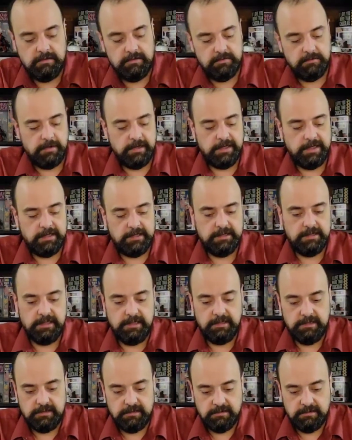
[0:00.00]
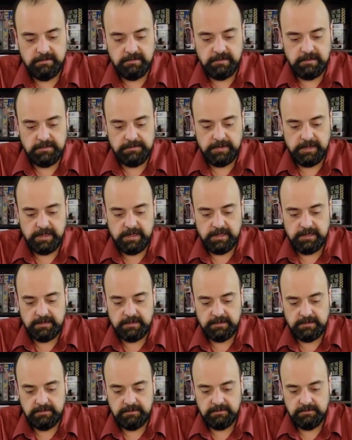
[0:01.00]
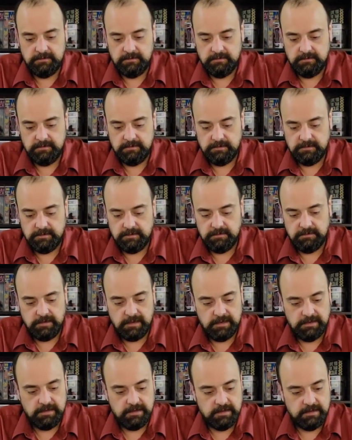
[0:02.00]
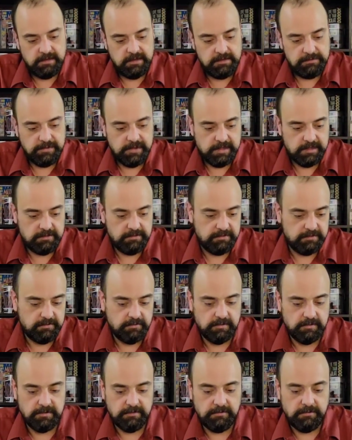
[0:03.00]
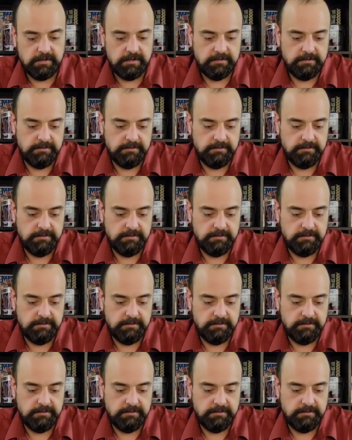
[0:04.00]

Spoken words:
right next to each other in these packs. I do not think these packs were sorted well.